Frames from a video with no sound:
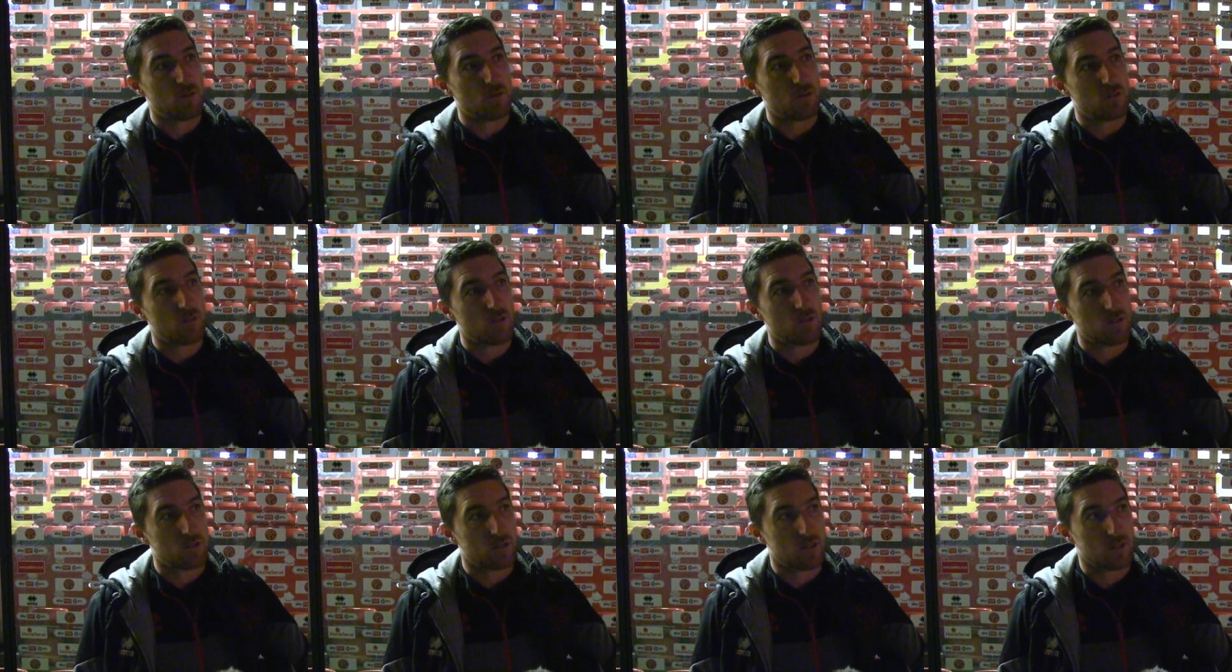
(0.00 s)

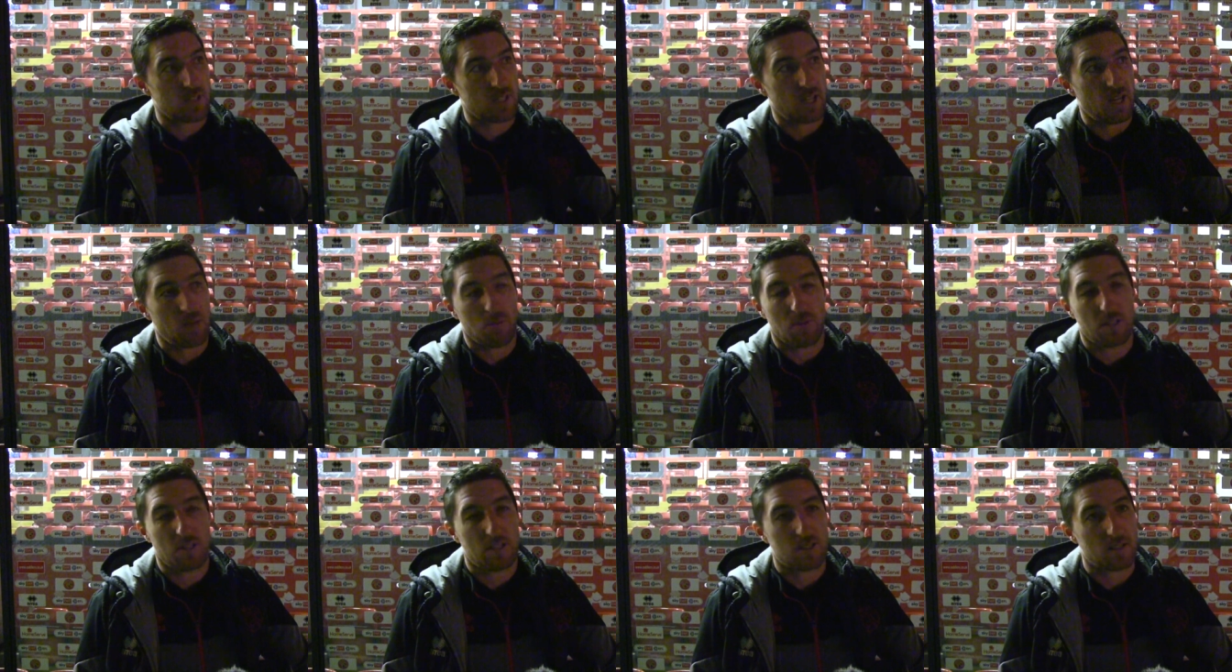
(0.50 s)
results. And yeah,
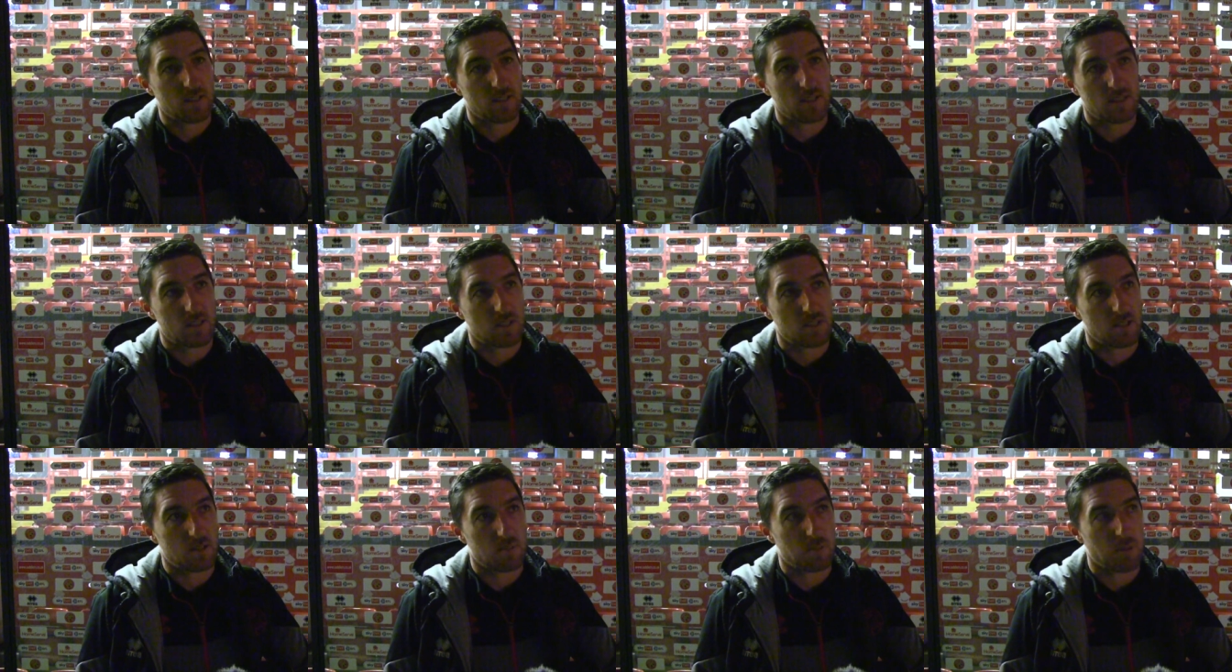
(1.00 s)
well, listen,
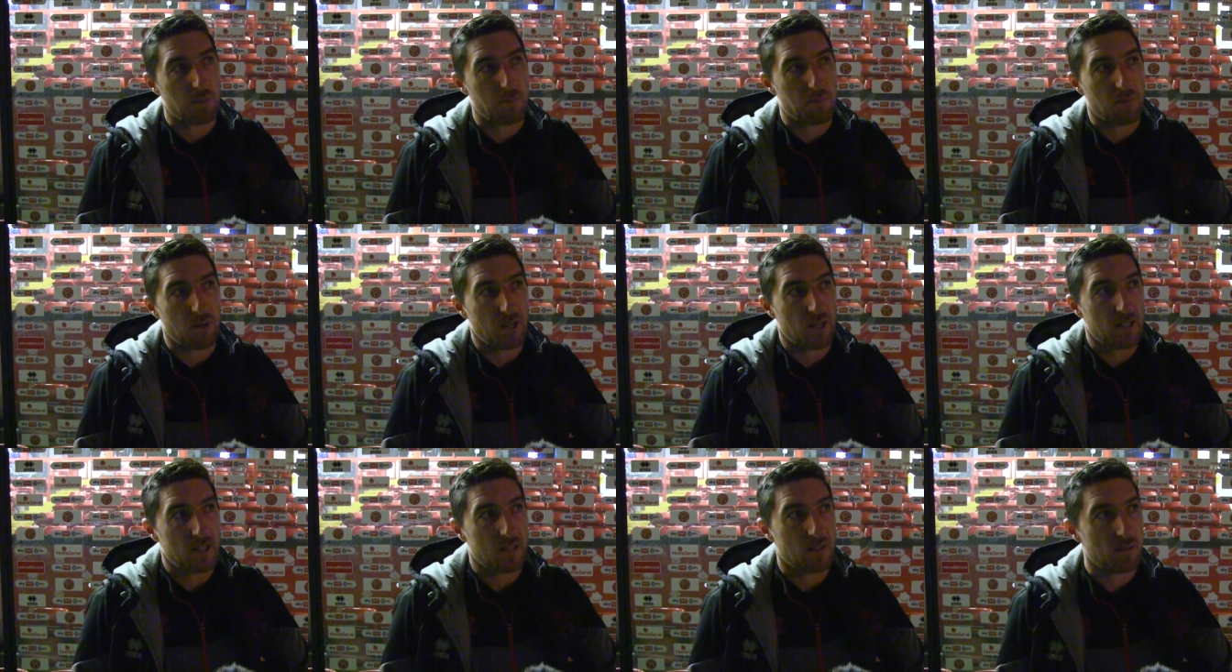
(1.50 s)
it's been
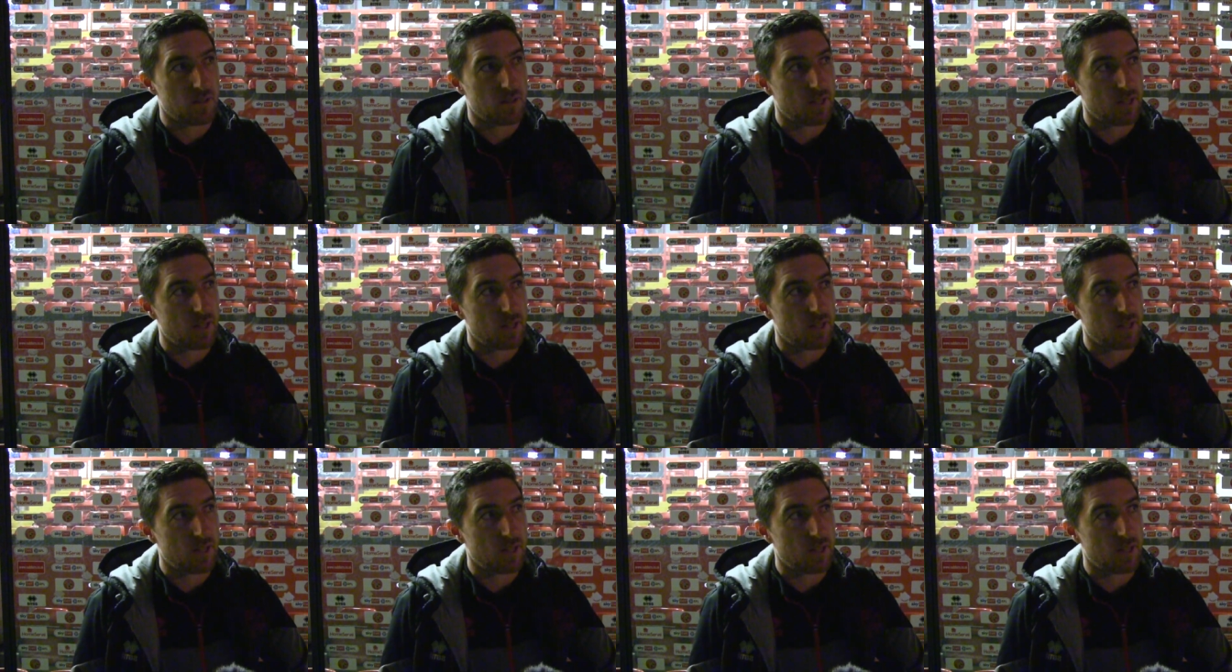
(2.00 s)
brilliant.